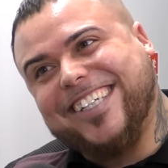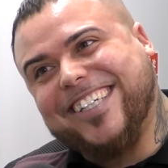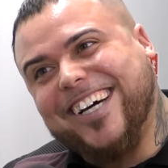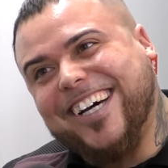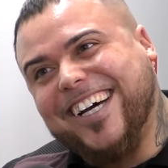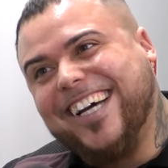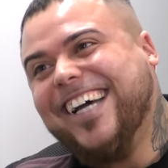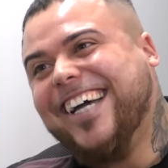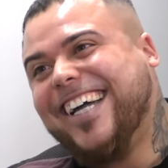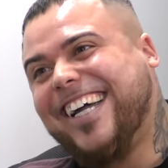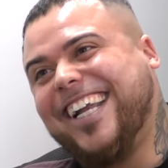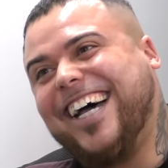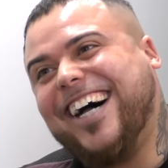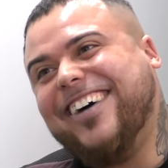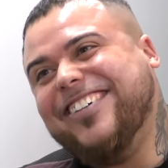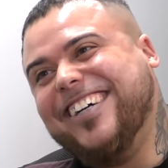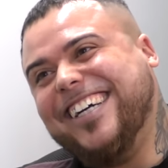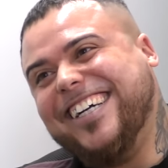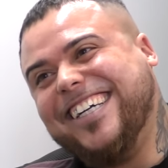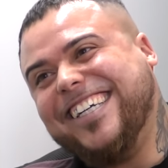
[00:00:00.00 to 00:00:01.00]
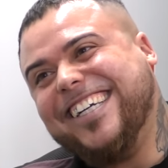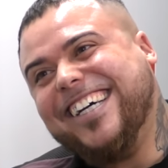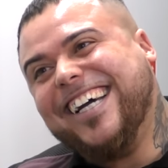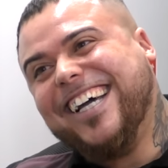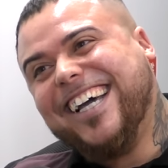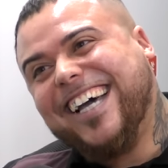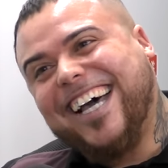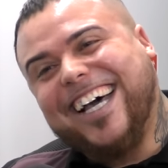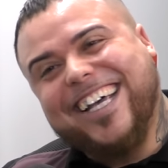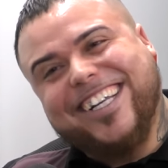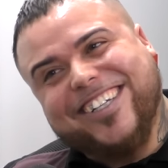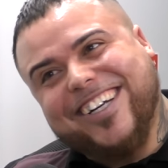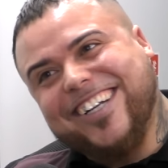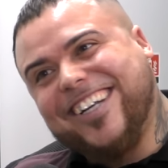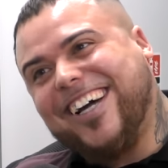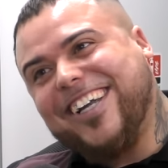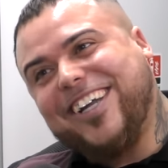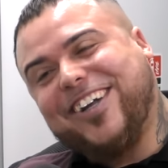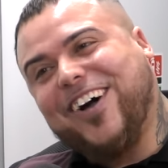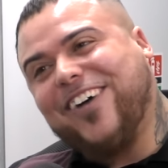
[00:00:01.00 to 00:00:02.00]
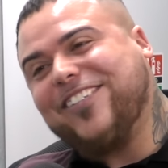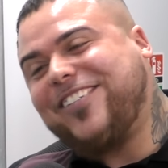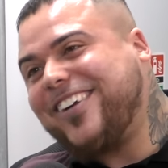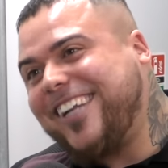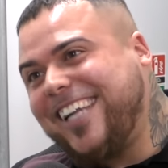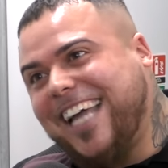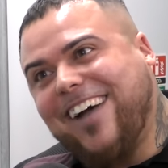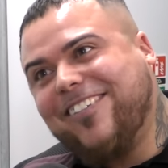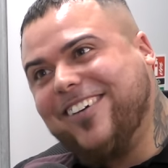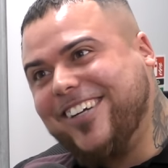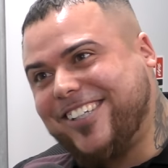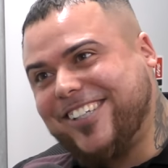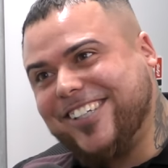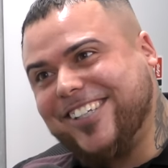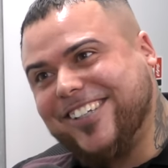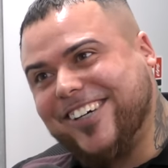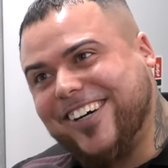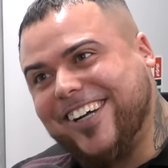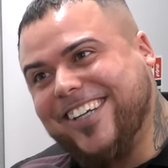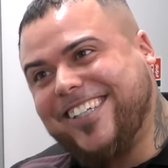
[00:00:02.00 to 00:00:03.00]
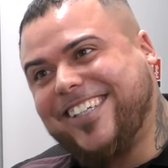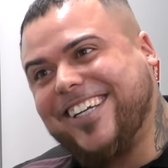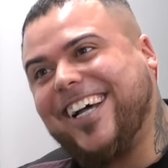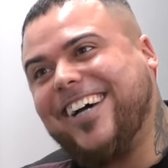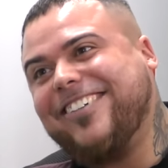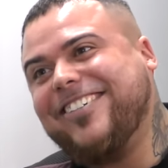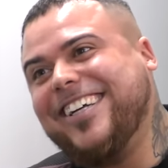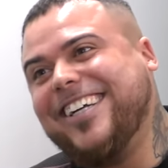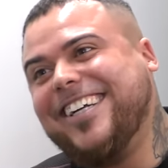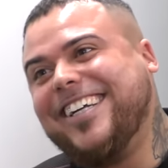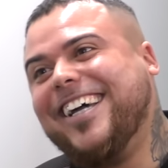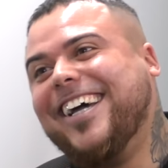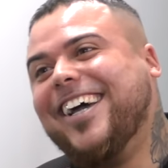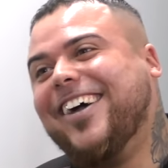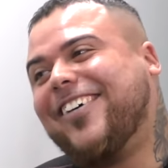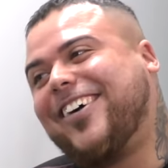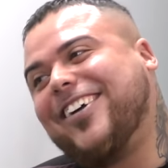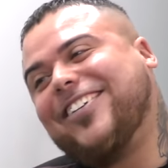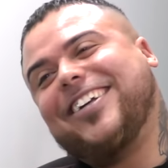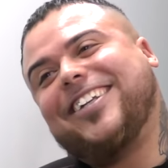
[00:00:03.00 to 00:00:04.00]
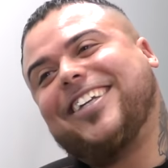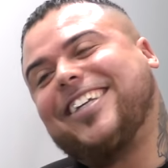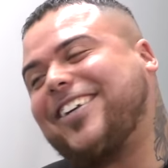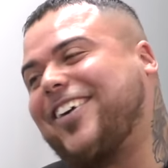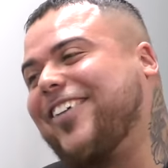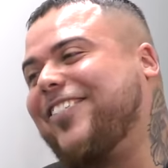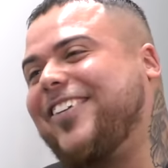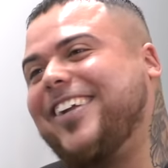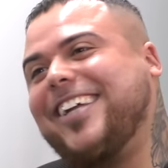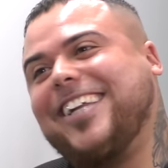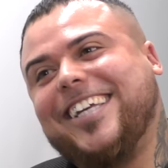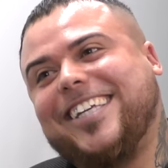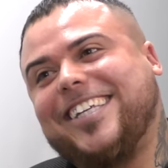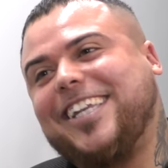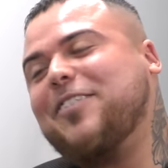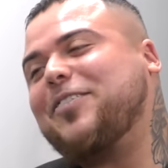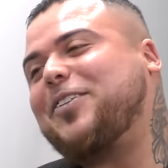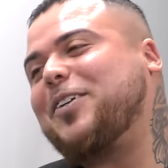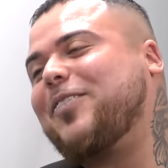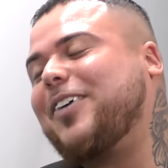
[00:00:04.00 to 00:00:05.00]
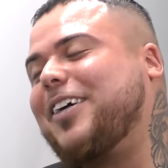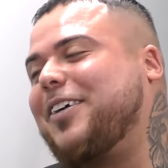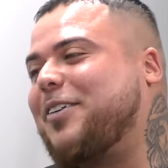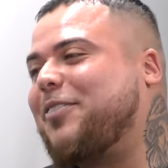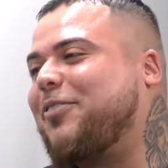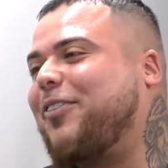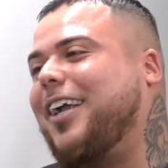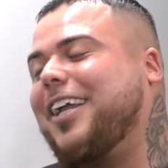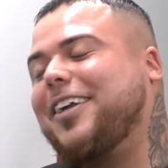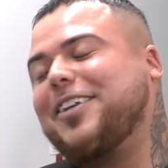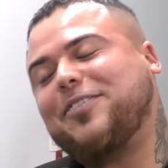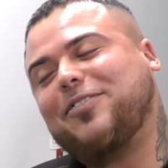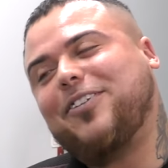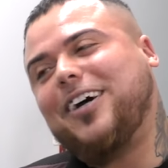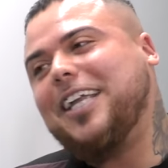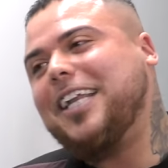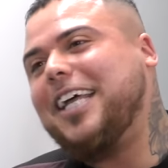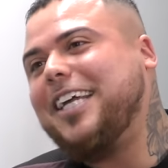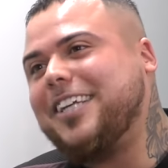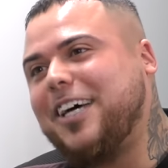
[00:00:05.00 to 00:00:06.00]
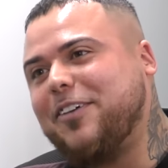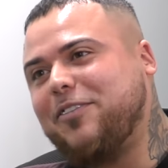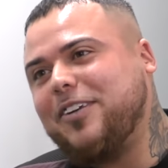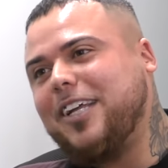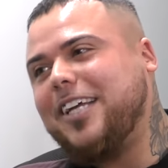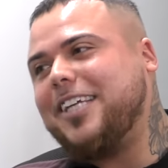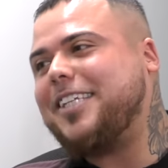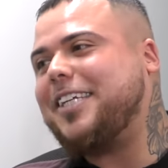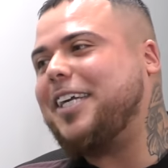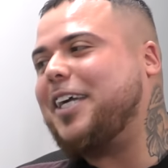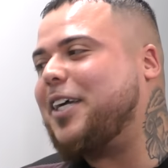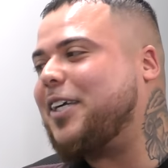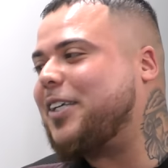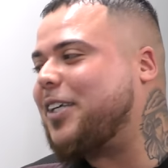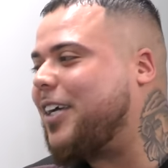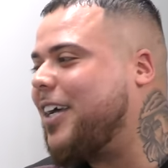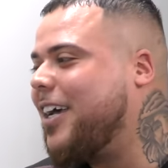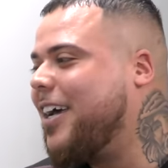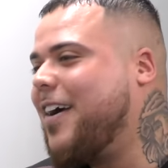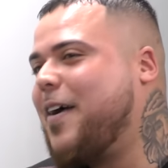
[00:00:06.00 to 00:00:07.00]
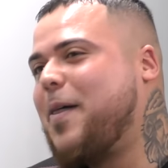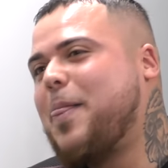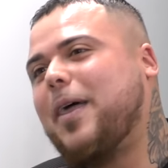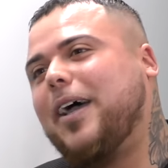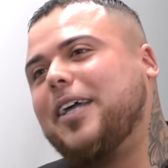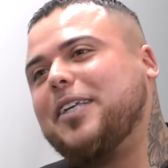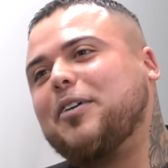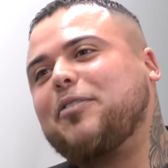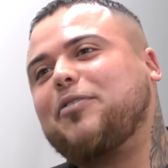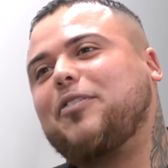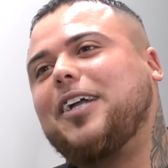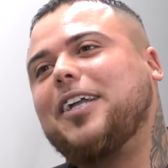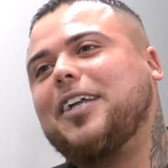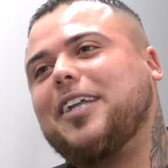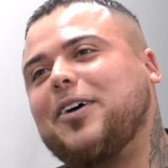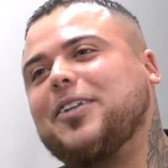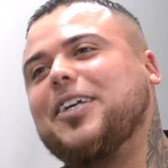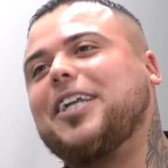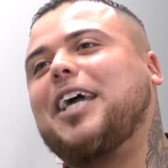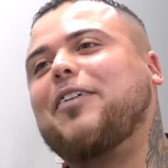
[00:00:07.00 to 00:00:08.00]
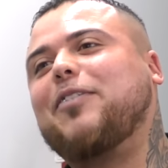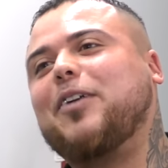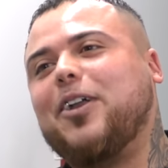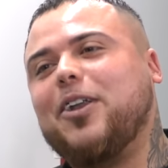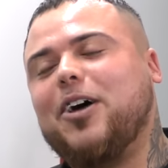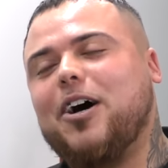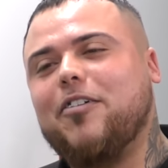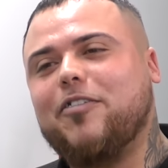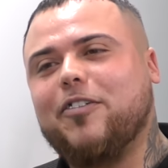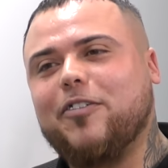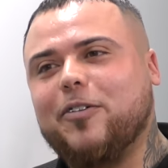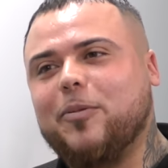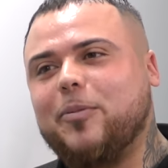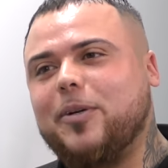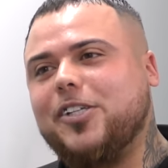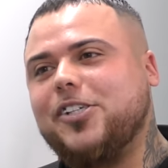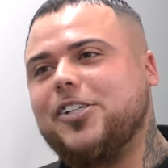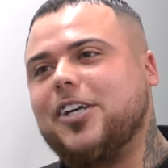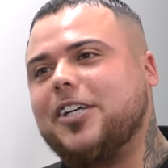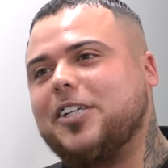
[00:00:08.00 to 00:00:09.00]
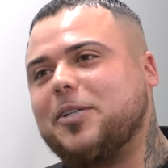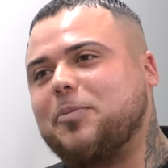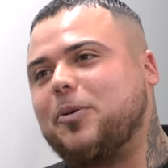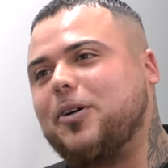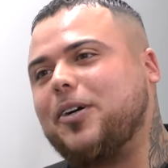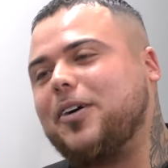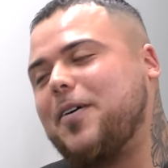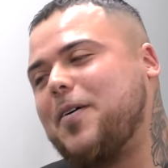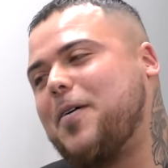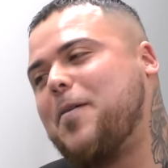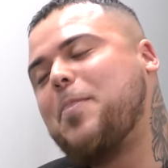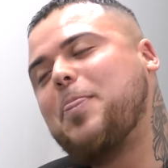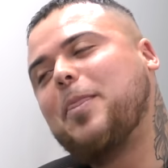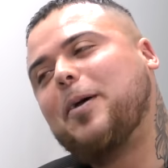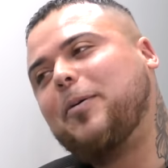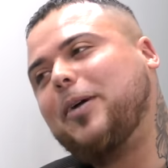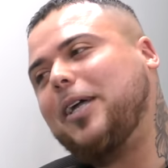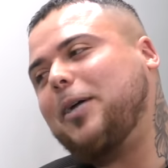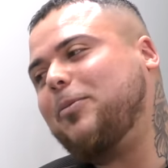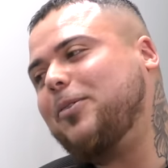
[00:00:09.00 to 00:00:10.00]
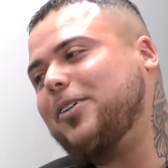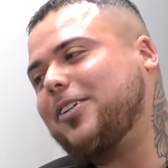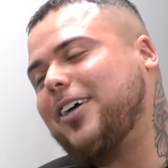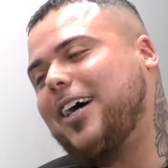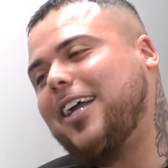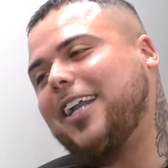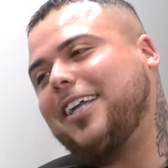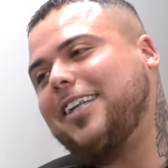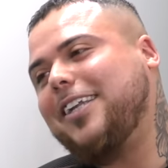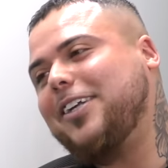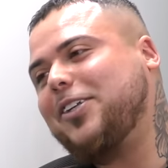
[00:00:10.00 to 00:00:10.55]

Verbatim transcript: You know what I mean? I said, no, you can't put the amateurs on. Do you know what I mean? Because we just completely slipped on it. It's funny. It's funny. They, I think they see it as a, as a funny. I was only having a laugh of them in jest, but, but it was like they